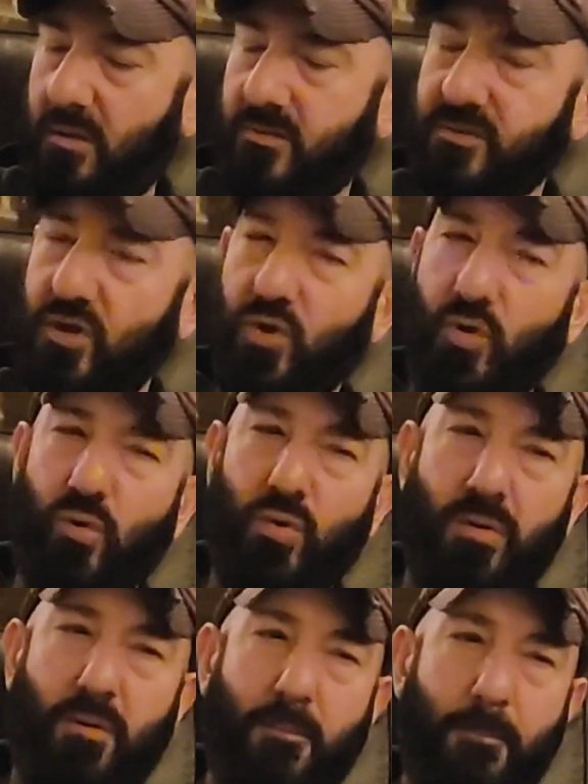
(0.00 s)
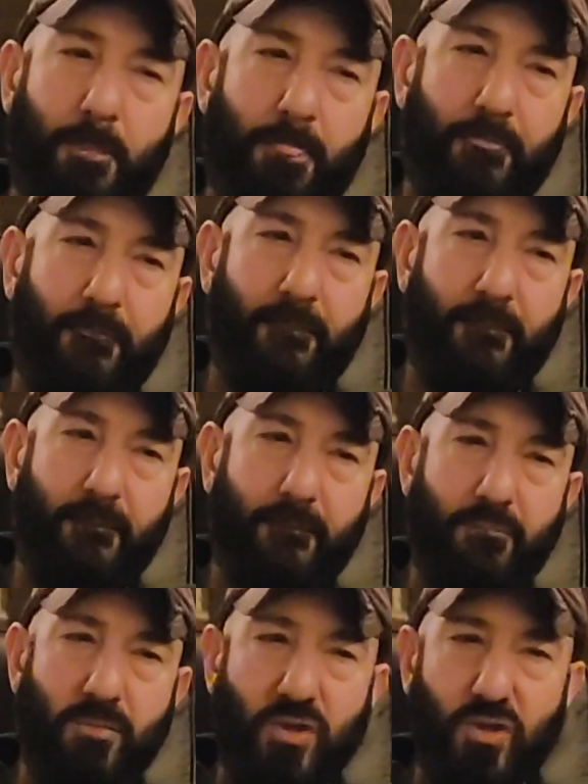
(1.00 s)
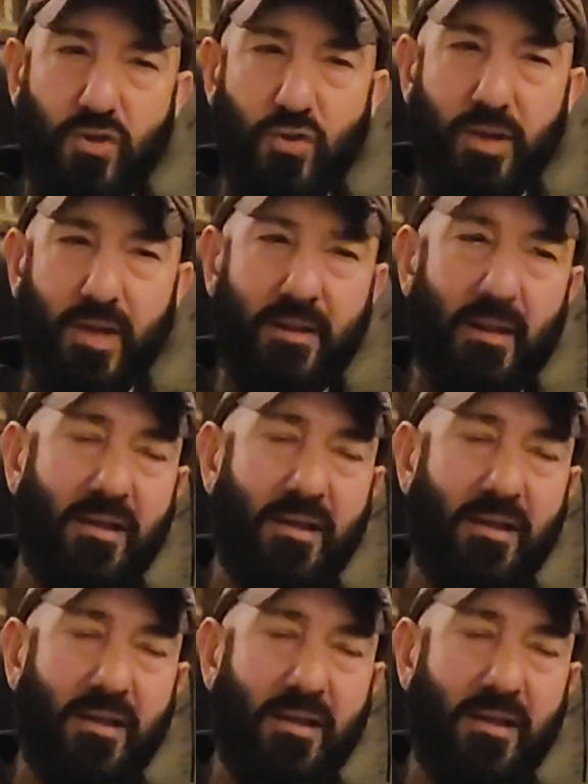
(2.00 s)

So you get,